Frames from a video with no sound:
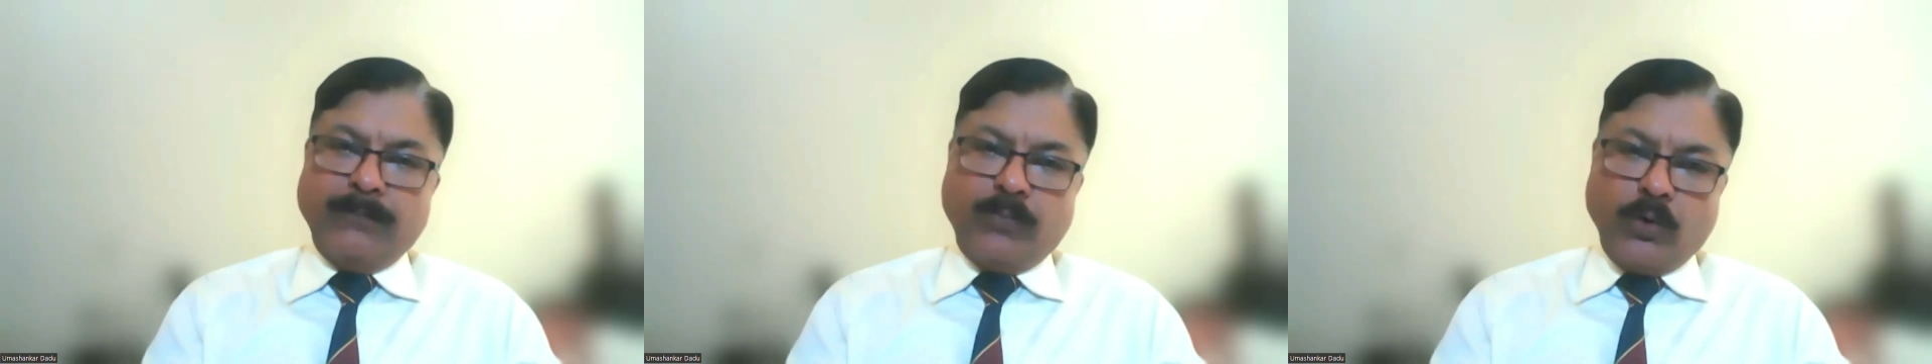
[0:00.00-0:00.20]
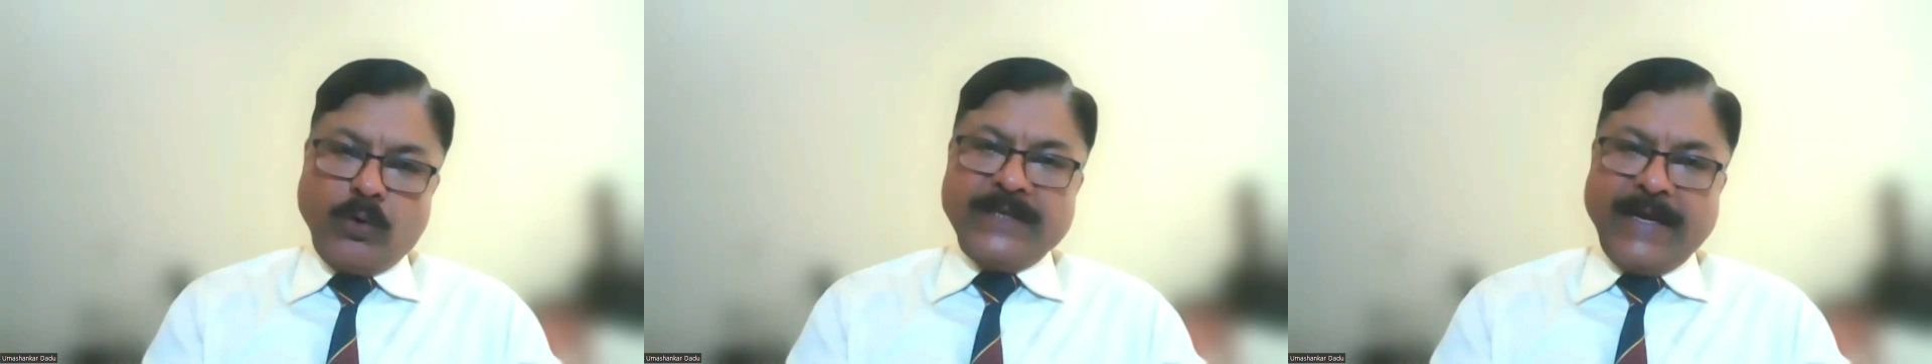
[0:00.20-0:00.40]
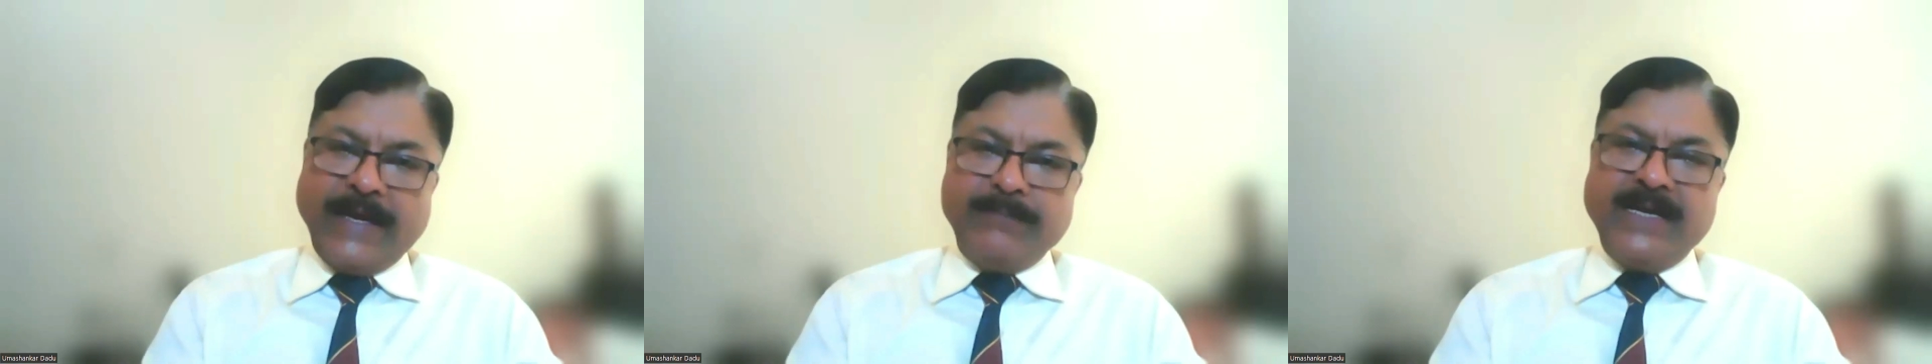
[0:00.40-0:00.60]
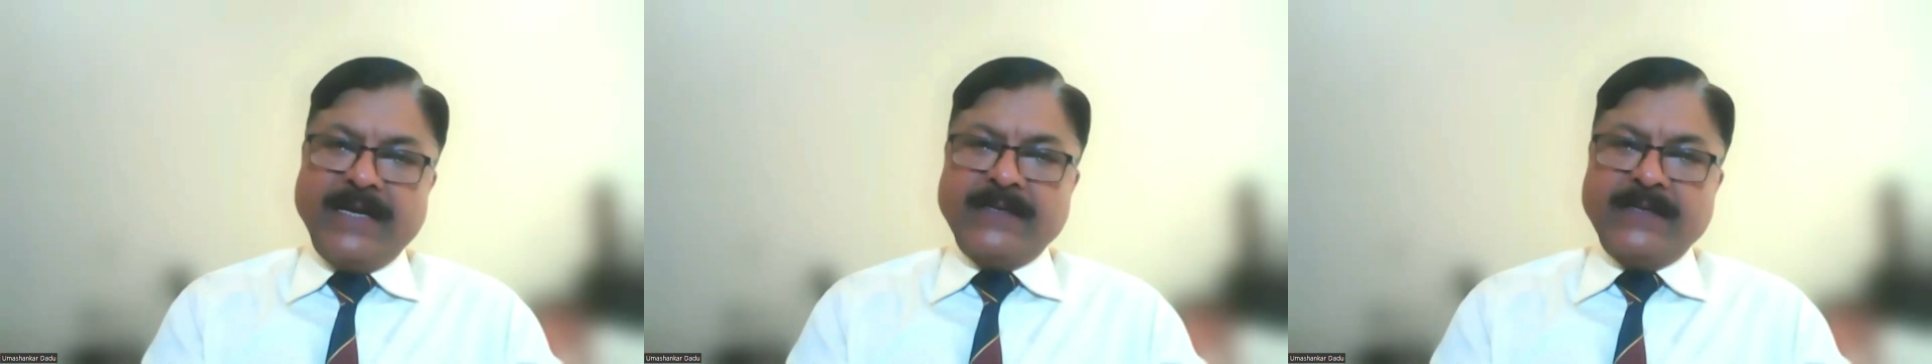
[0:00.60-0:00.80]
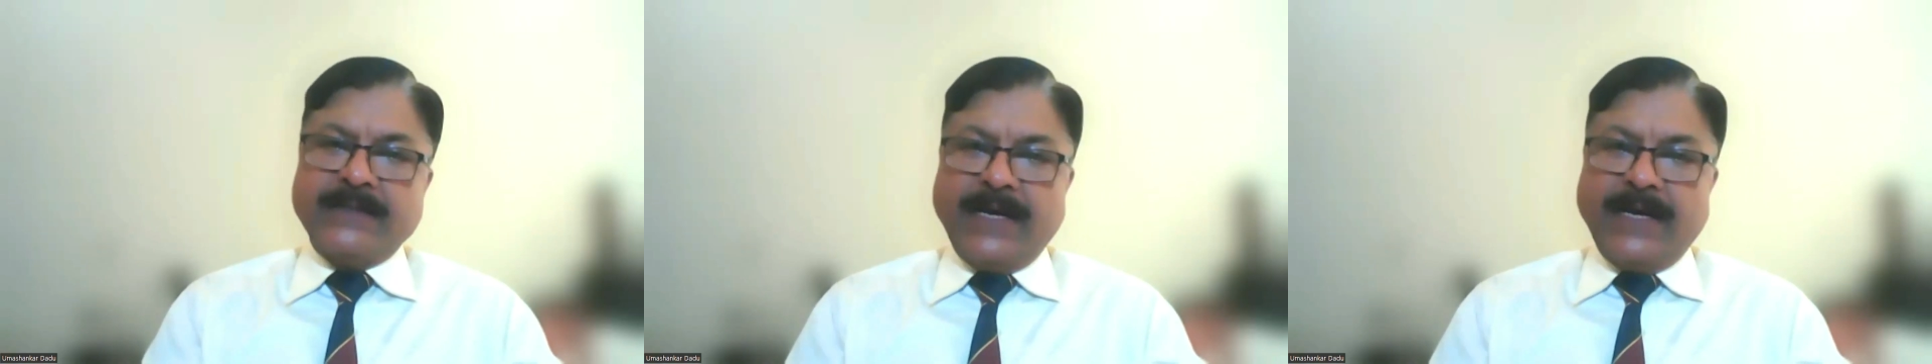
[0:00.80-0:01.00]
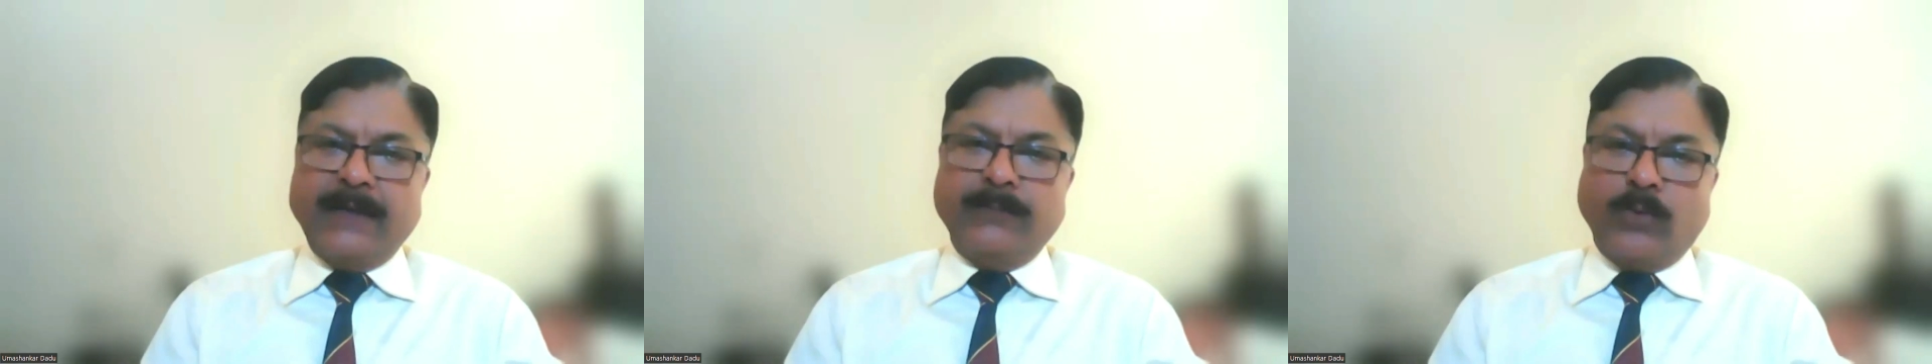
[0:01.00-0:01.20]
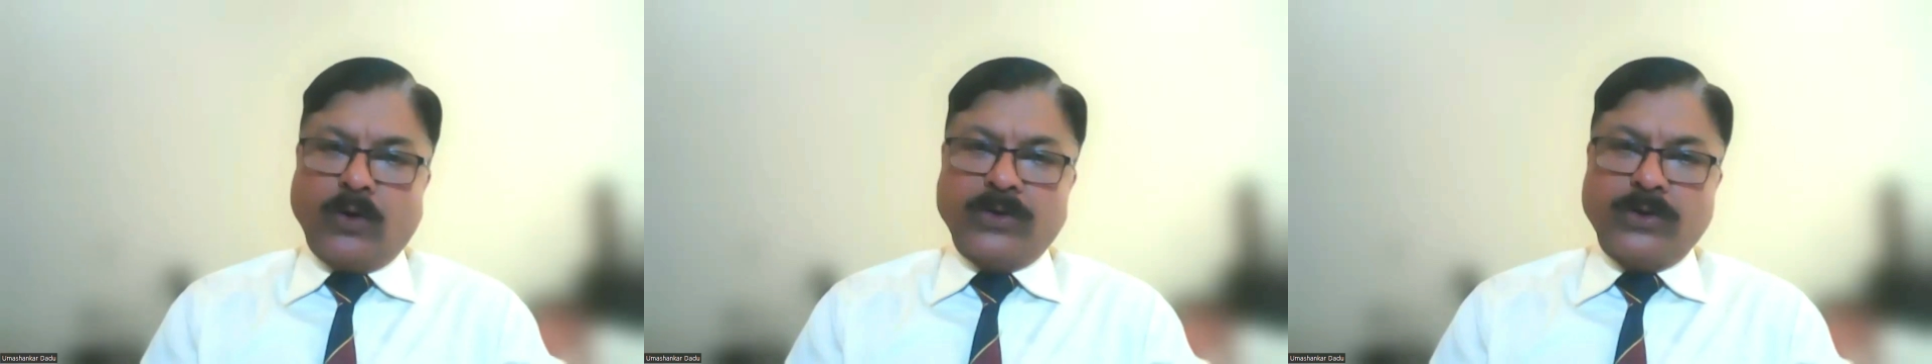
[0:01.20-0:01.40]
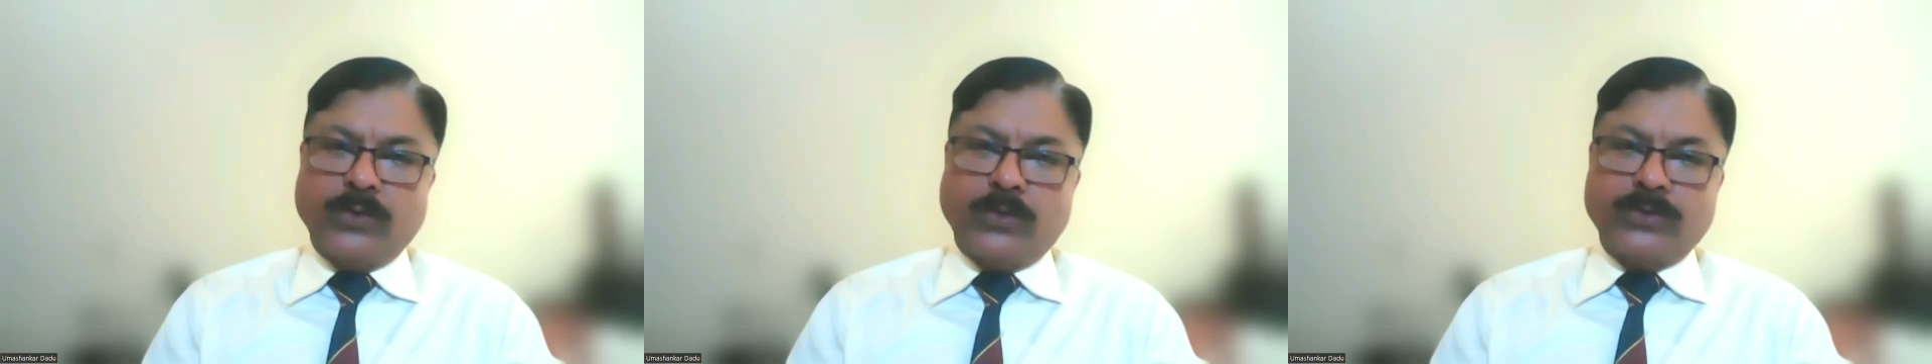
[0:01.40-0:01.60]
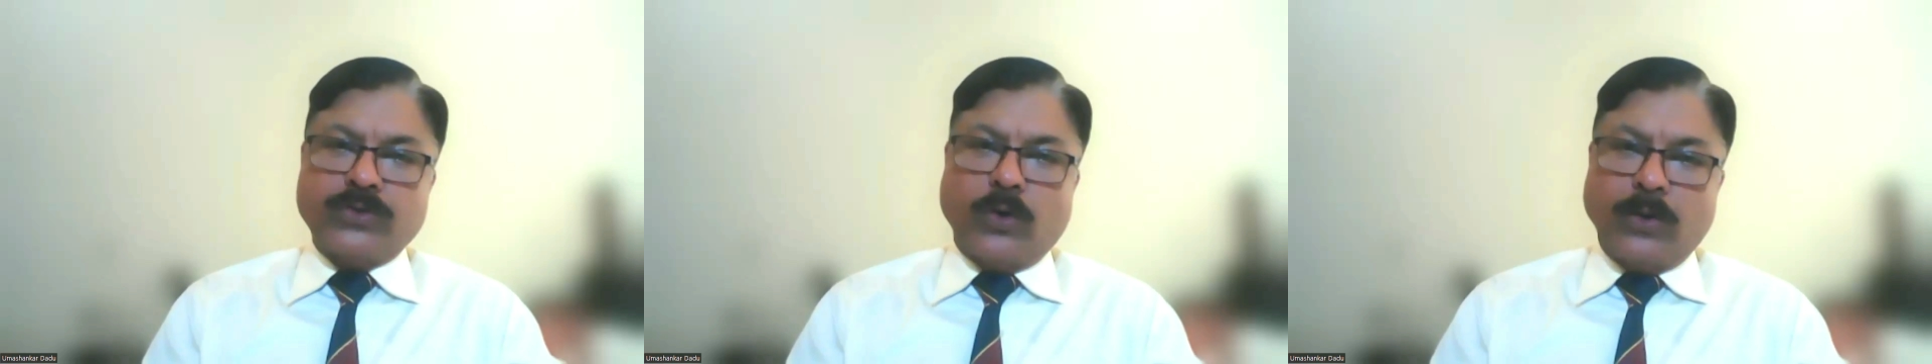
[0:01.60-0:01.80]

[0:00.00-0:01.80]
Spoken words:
both MES and Border Roads